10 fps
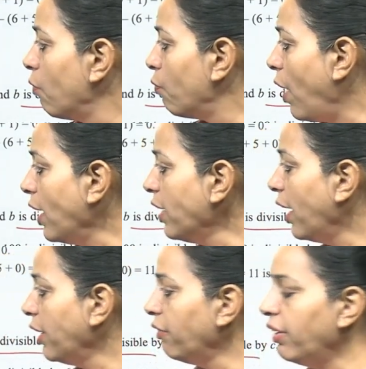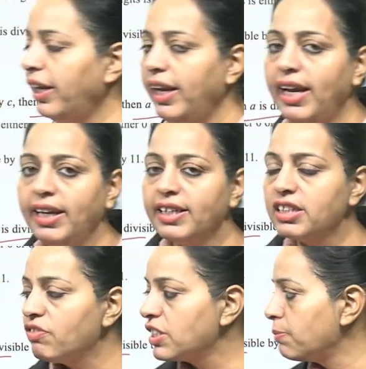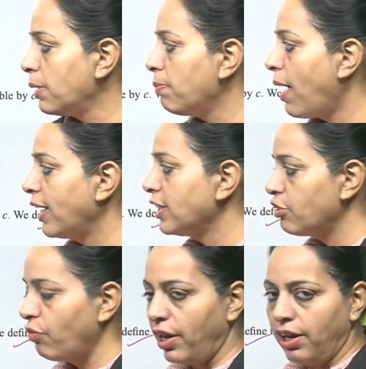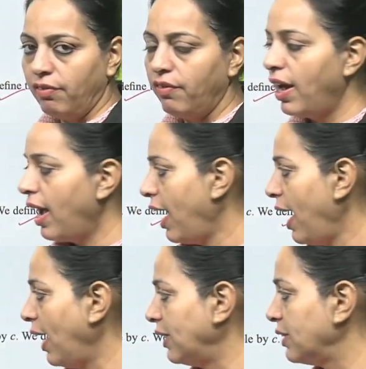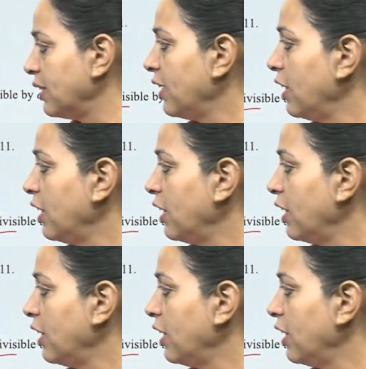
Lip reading: 108 is divisible by 12 and